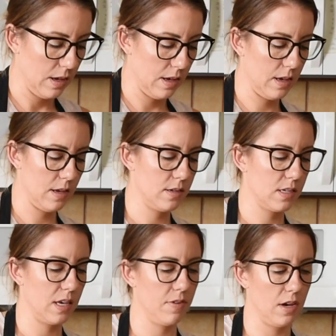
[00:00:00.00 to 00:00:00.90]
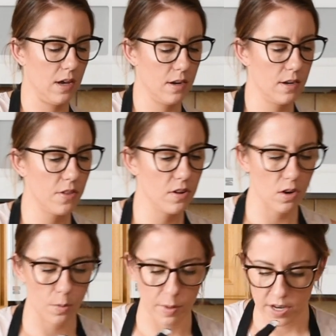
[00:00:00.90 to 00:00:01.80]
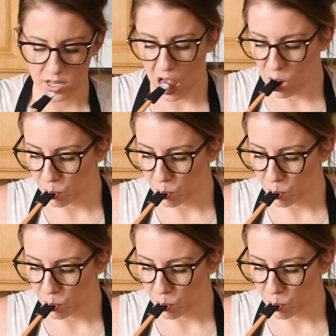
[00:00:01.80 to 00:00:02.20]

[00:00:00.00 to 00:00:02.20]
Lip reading: And give it another little blend.